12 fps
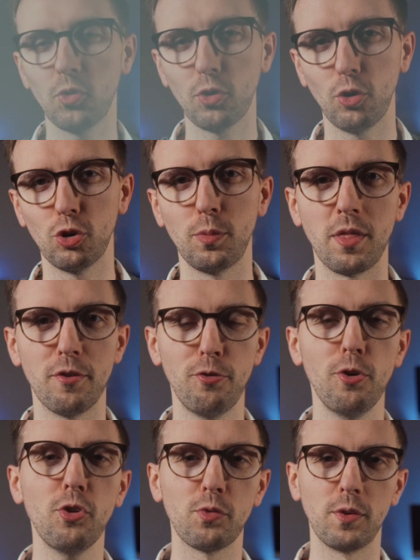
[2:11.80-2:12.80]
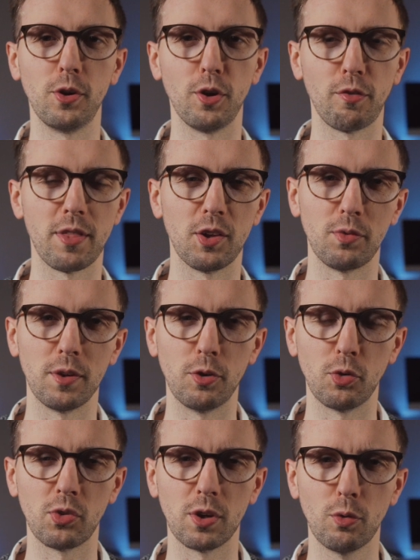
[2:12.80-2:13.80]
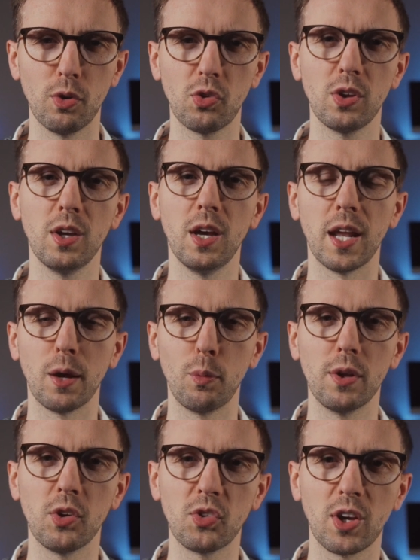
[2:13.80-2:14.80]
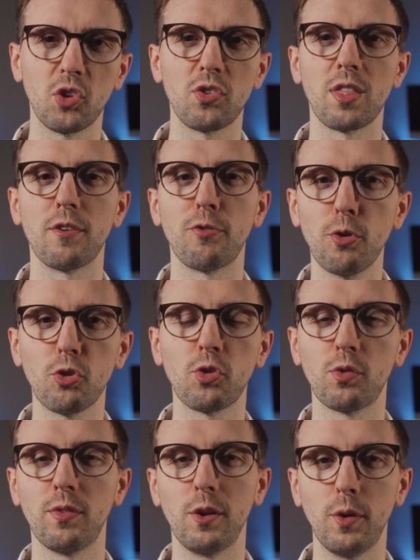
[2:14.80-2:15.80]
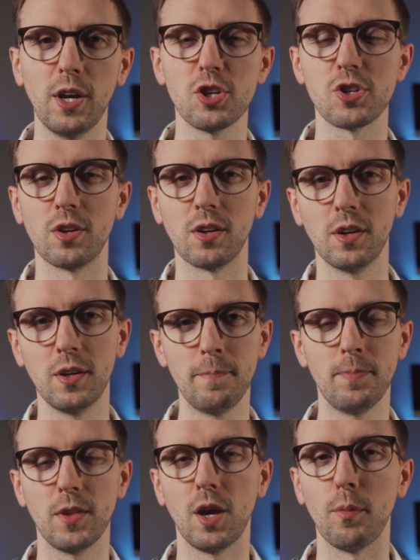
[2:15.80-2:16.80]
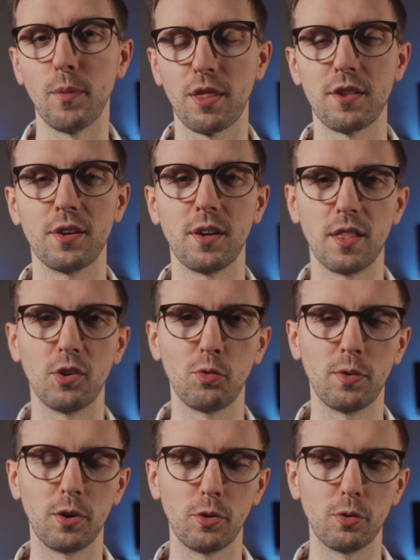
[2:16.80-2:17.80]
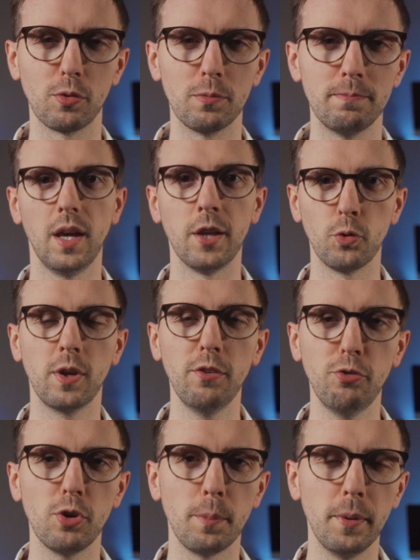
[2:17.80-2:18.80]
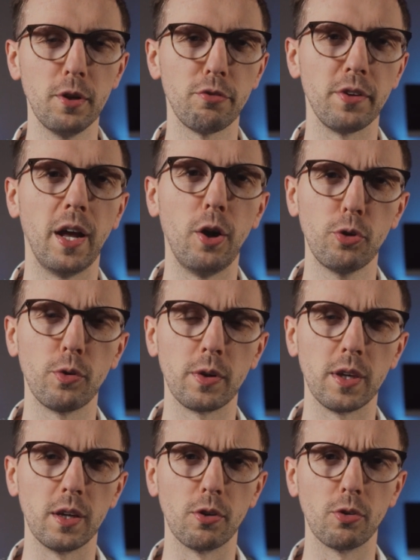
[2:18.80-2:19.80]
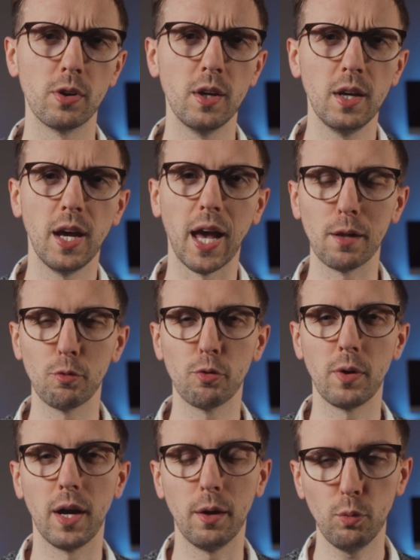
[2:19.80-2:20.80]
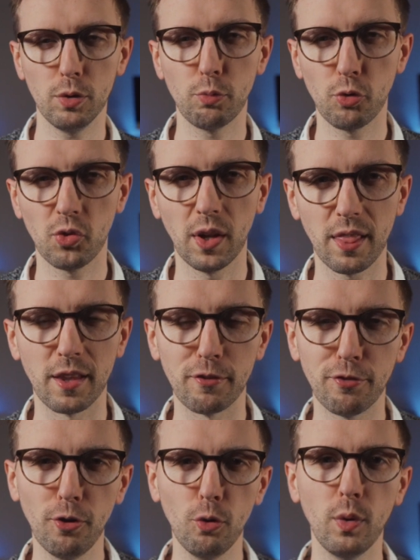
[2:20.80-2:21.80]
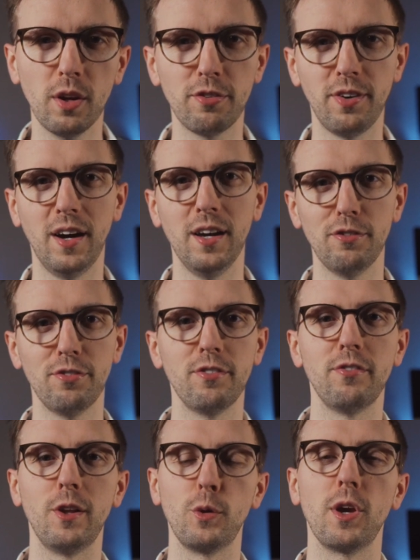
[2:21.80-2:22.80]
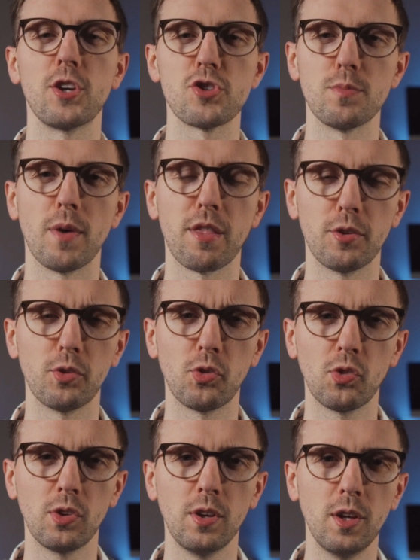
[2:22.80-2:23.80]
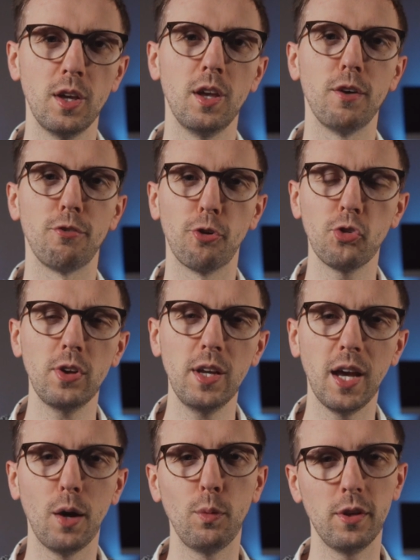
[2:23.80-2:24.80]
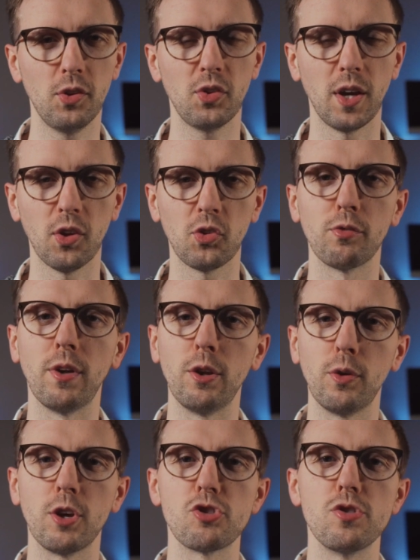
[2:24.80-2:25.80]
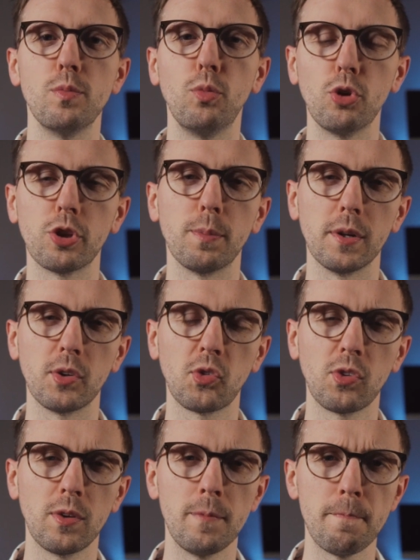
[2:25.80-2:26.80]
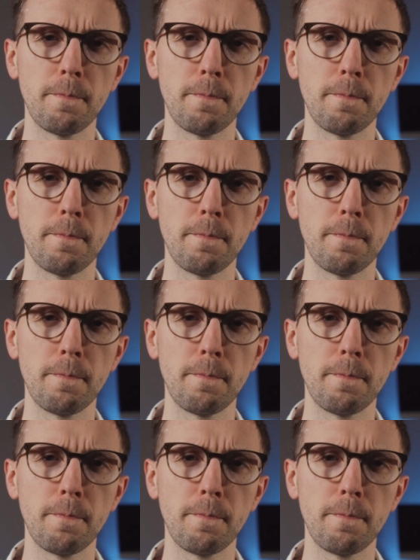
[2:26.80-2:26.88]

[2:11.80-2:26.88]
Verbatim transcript: is going to be the first video of this video series, and I will discuss the first valuation uh, method in this video. And to give you a bit of an outlook here, I will, I will present the following five valuation methods. Firstly, I will discuss valuation multiples.